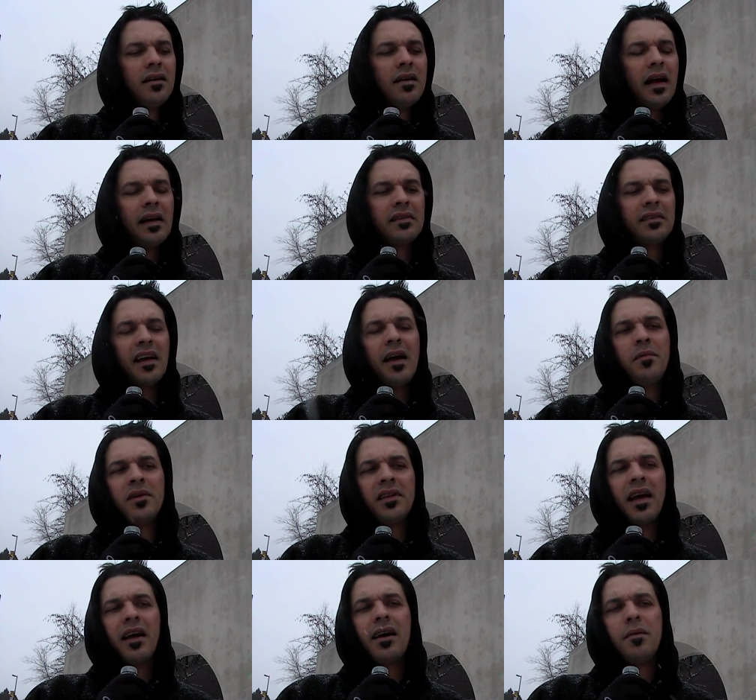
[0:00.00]

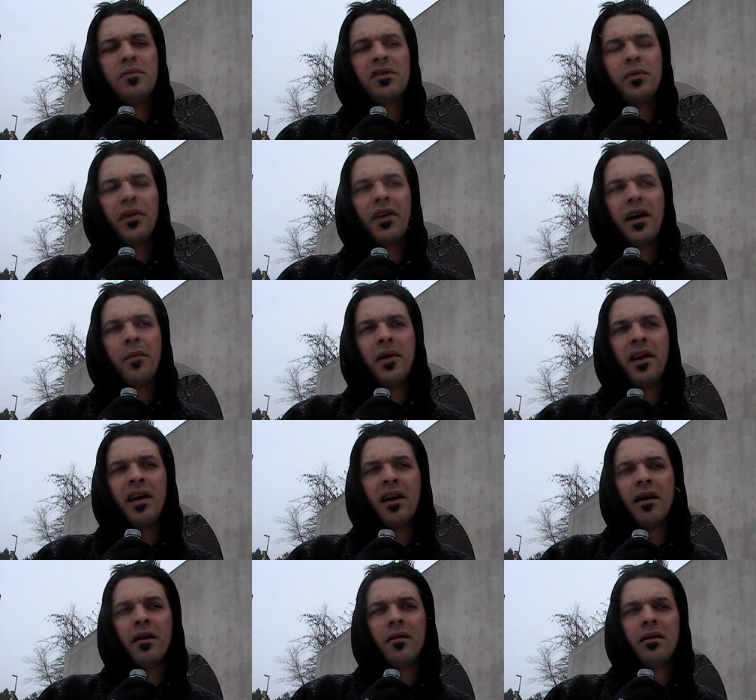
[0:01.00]
excitement that comes with coming
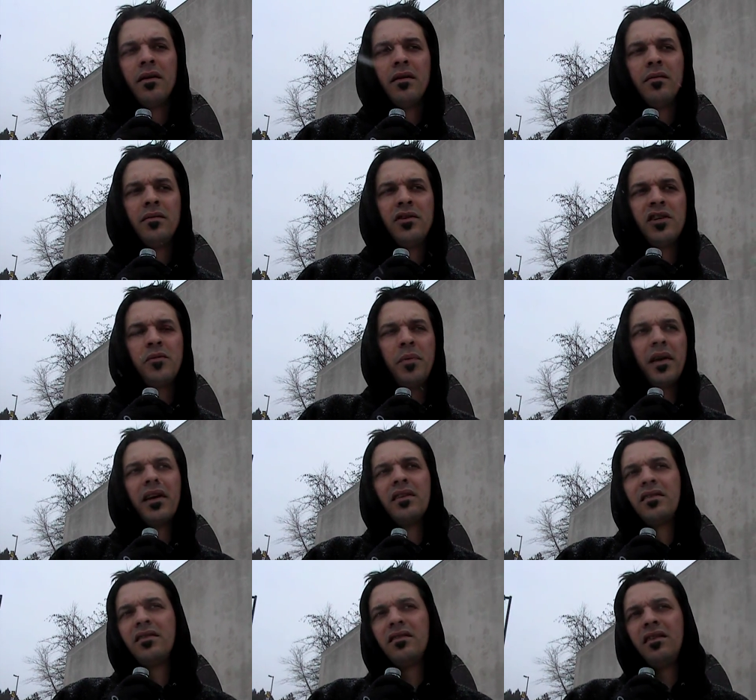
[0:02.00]
here, just
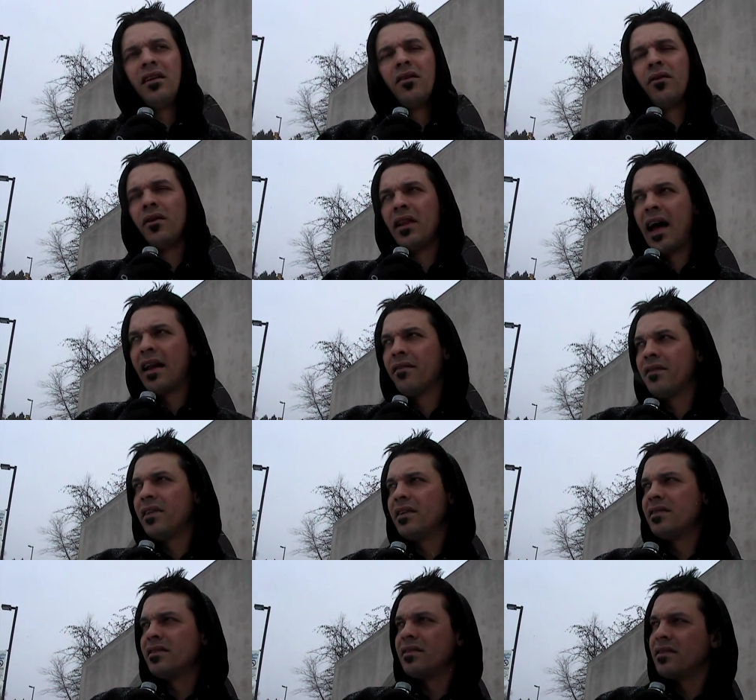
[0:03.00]
because, you know, a lot of
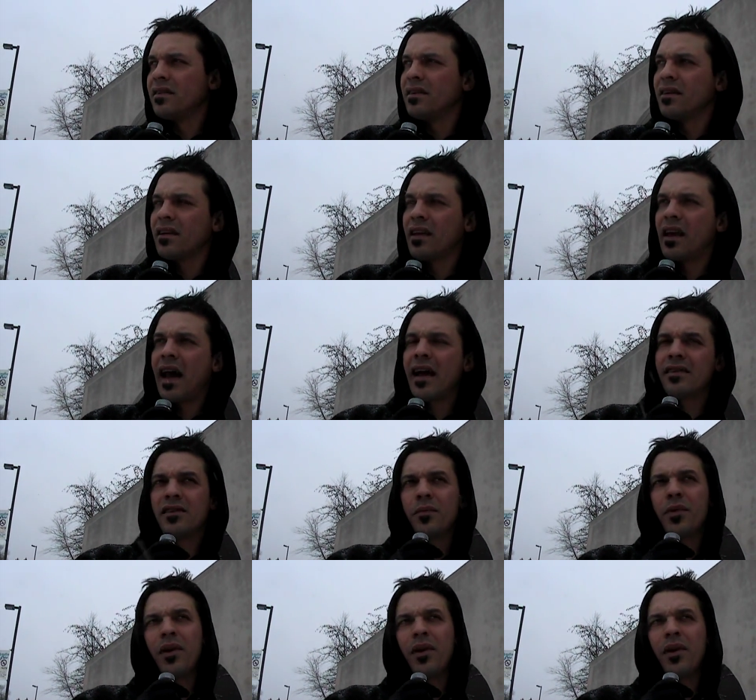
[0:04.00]
these cats up